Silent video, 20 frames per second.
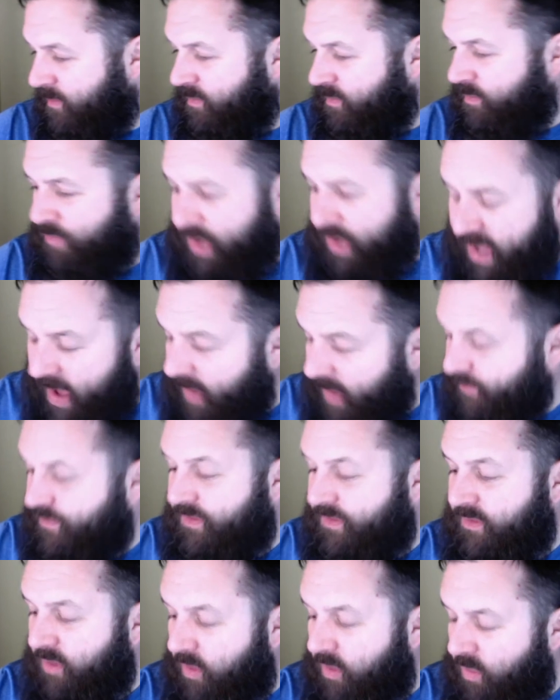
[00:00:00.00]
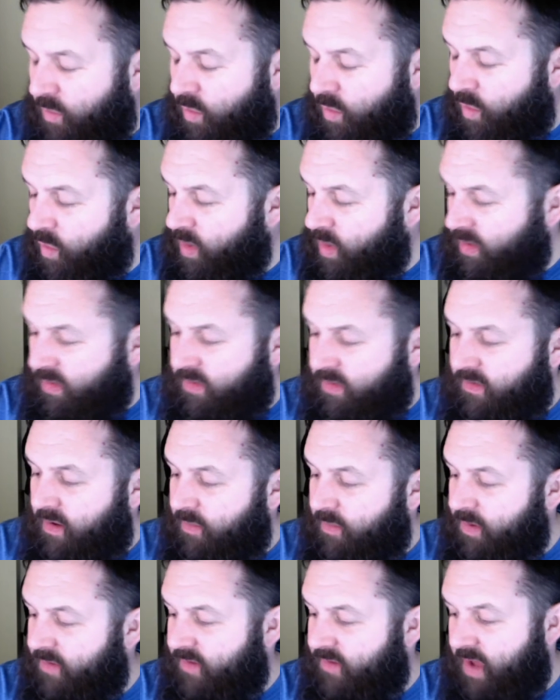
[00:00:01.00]
But yeah, so one of the
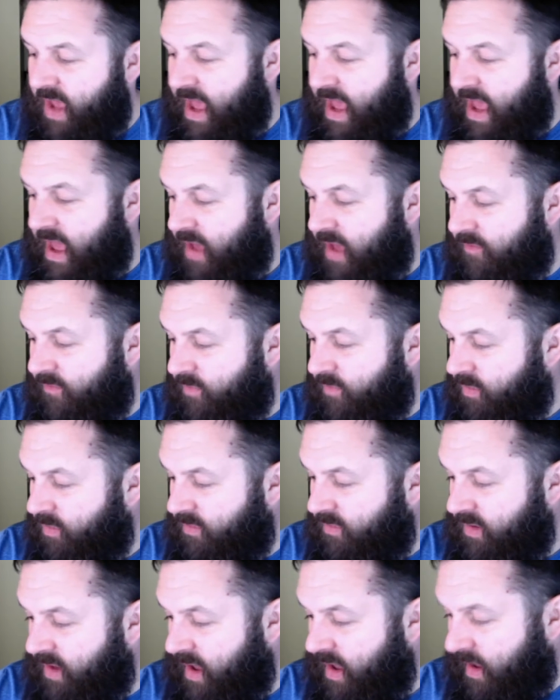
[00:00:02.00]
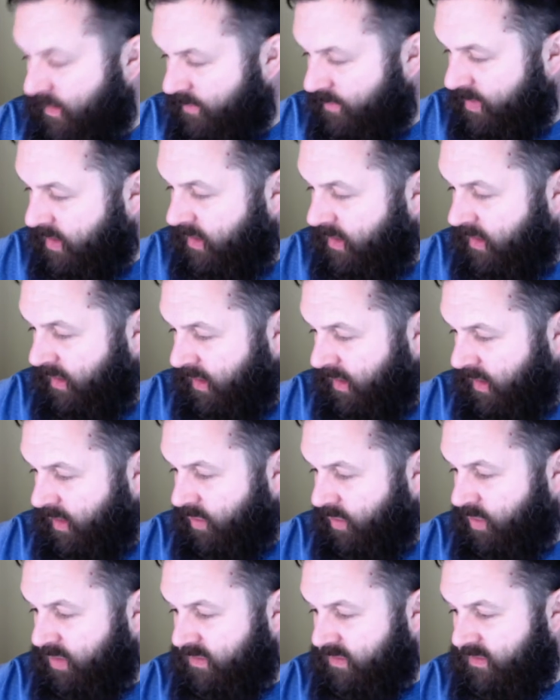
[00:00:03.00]
topics I had for today
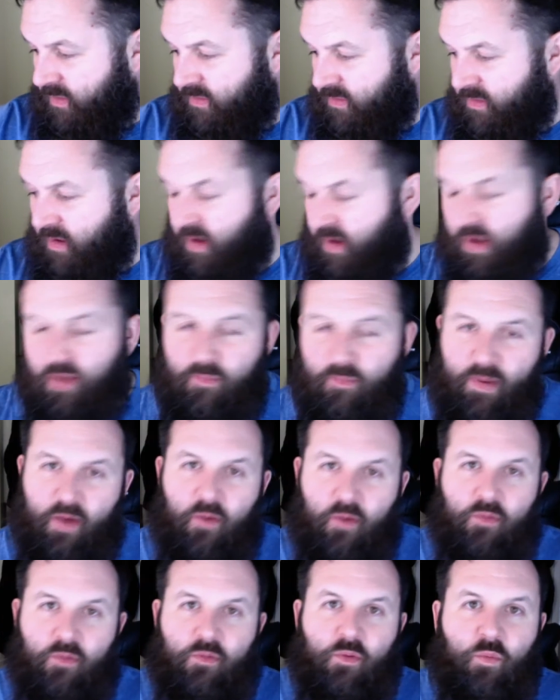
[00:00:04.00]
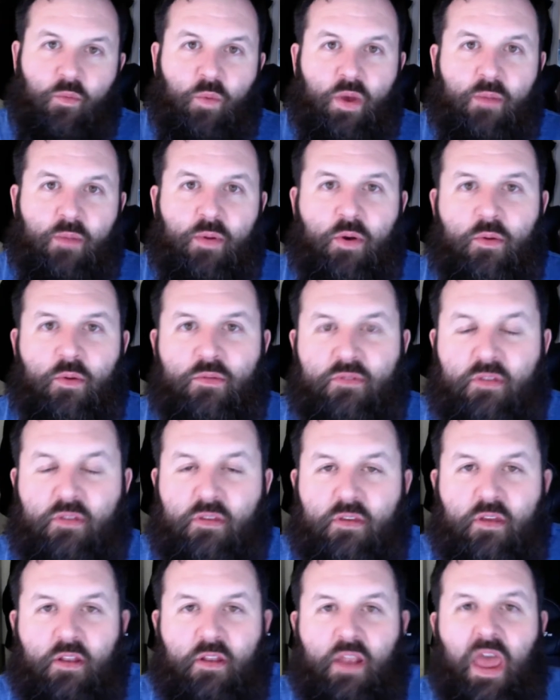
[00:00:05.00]
was just talking about web
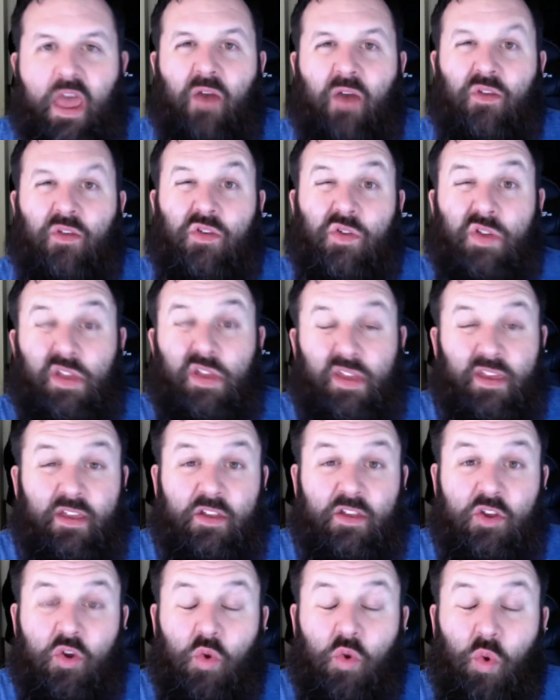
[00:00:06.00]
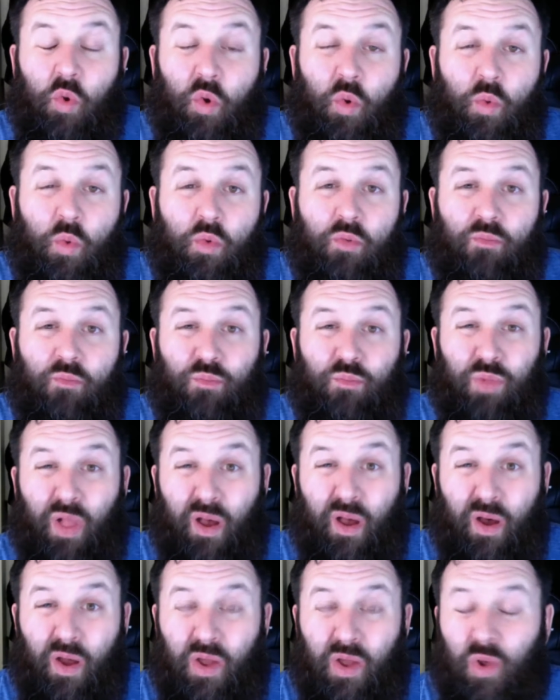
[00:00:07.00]
hosting and how you can get your own
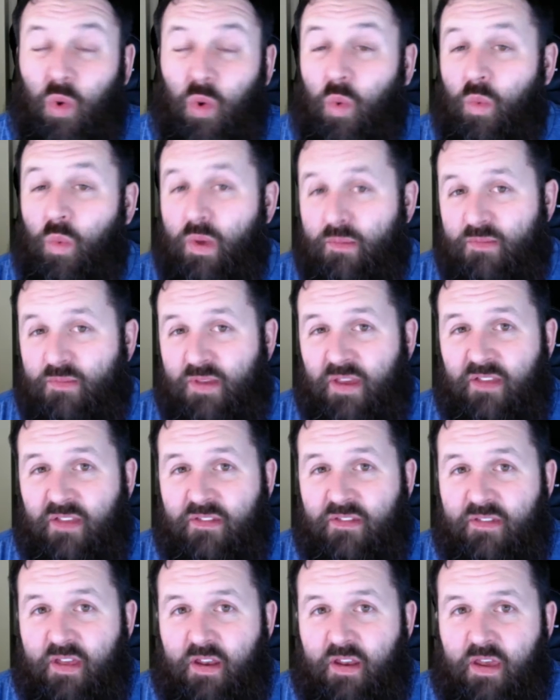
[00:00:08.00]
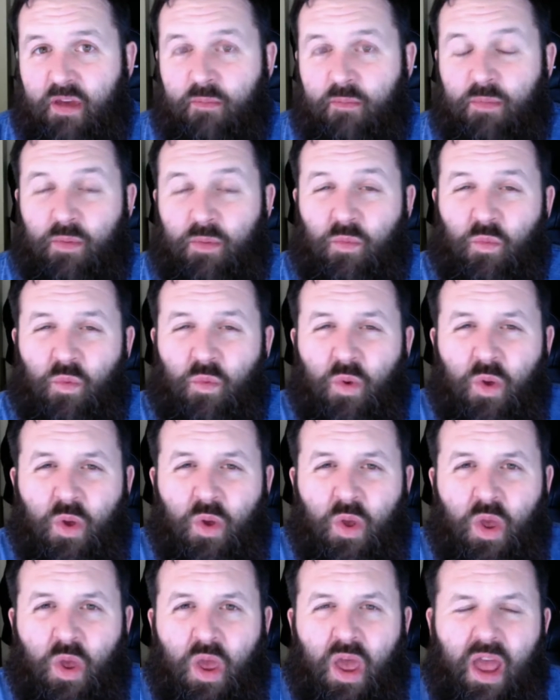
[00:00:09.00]
blog or website set up, and
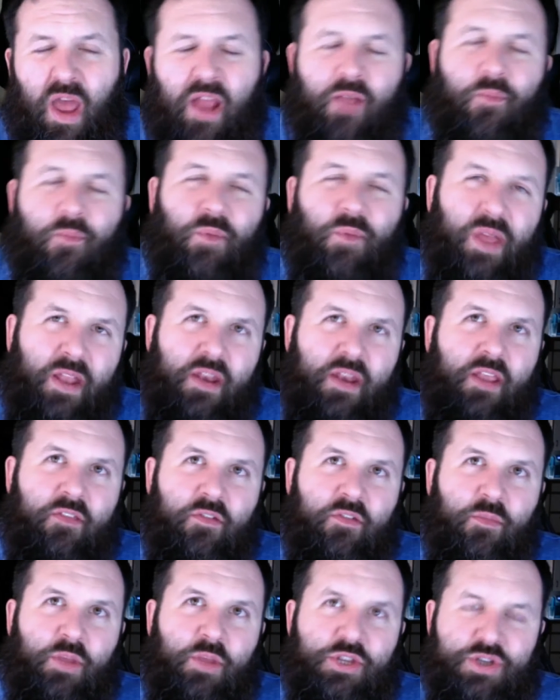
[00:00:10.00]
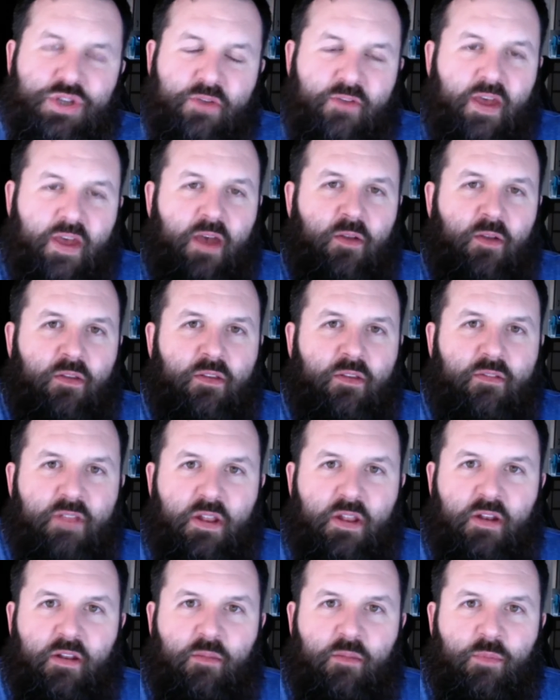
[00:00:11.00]
not so much of how to
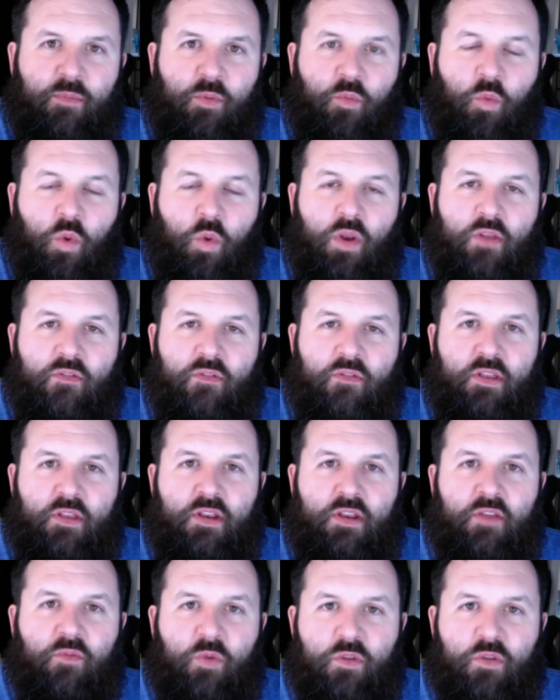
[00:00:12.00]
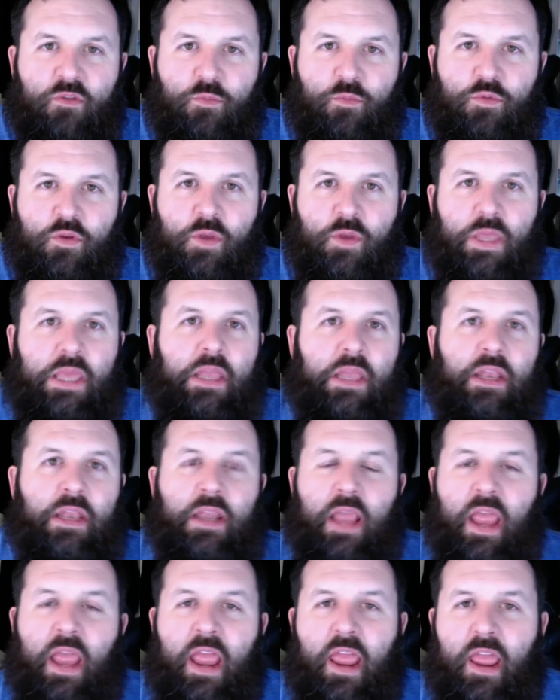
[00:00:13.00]
set it up, but what is the difference
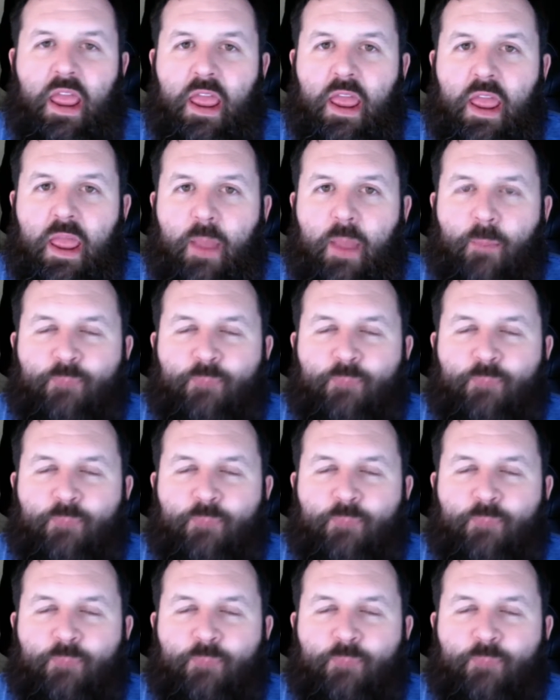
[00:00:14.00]
between a